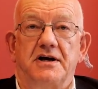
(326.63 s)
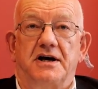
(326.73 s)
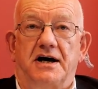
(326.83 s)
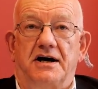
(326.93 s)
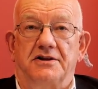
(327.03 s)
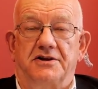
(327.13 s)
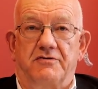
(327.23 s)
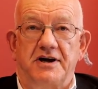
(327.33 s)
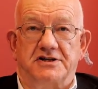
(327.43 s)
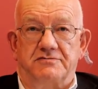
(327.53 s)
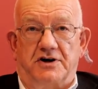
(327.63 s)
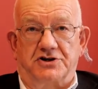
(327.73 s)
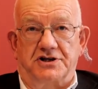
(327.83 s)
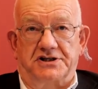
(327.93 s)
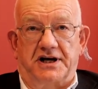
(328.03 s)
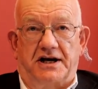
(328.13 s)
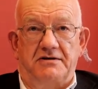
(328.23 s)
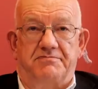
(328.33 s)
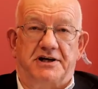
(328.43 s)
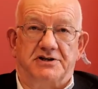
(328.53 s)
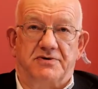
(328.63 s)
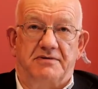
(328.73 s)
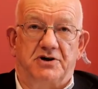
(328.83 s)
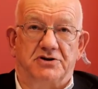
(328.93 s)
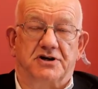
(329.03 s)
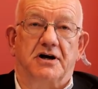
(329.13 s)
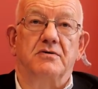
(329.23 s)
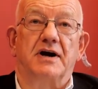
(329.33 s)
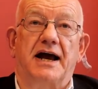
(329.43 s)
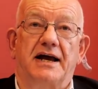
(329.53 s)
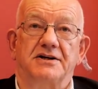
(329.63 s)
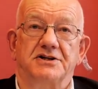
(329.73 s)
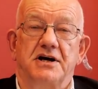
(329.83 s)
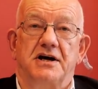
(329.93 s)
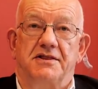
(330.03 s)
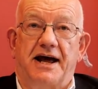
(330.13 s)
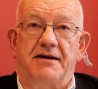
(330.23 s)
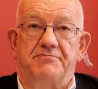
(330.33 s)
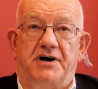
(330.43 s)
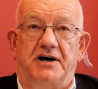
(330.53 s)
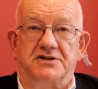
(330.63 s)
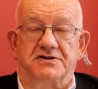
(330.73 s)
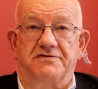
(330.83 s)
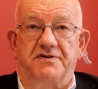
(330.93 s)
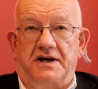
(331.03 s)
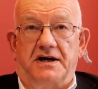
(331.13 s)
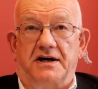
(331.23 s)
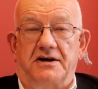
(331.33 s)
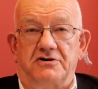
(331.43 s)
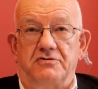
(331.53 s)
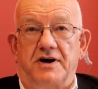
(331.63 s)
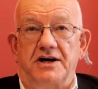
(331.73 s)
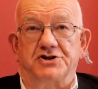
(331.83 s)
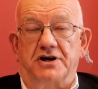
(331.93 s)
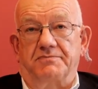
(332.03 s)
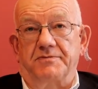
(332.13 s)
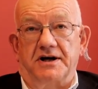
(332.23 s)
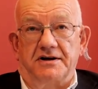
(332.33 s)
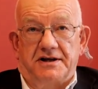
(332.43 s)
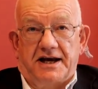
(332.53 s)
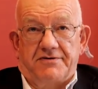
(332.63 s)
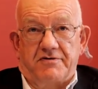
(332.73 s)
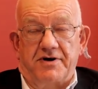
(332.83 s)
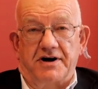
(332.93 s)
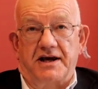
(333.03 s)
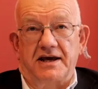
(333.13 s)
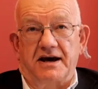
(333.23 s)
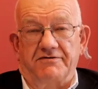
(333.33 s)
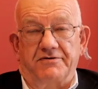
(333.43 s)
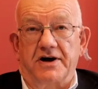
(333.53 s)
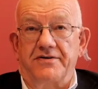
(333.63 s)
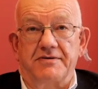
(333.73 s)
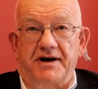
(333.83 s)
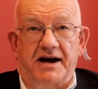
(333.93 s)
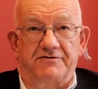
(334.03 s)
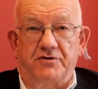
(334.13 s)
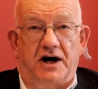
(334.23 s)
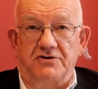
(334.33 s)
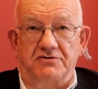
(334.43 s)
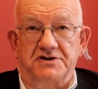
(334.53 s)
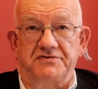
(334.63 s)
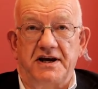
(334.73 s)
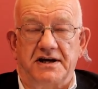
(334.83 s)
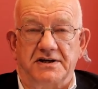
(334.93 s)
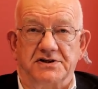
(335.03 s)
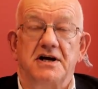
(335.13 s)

the greater Russian state, based around Moscow, and that part of Eurasia, the area around Kiev, going back for hundreds of years.